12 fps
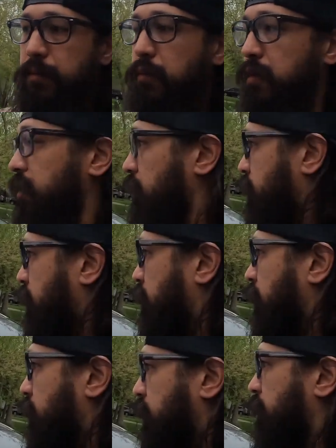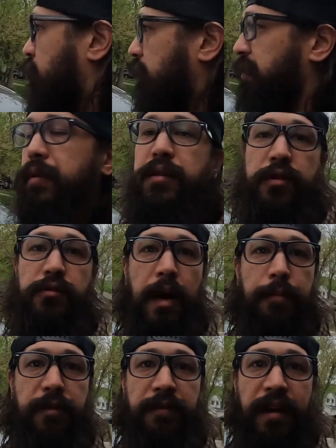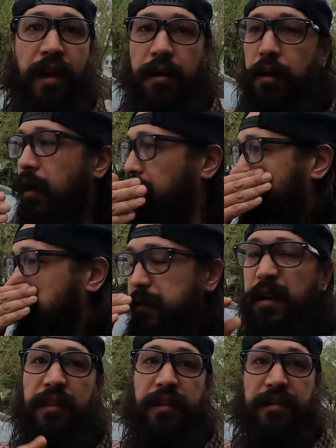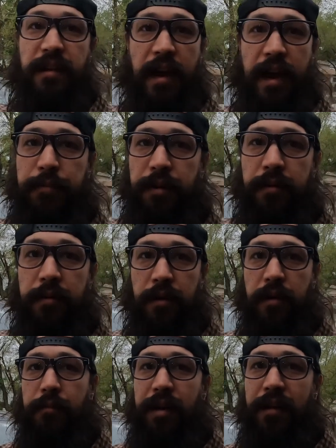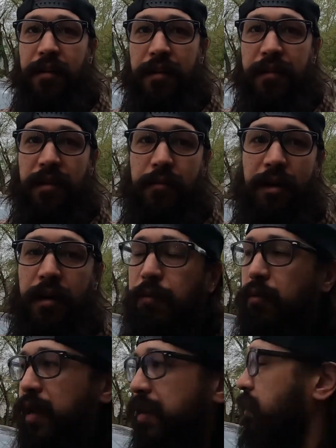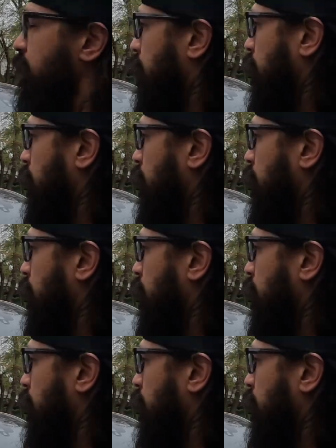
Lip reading: which I'll show you, and then when we drop the van off, because none of this is going to happen immediately, it's going to be a couple weeks.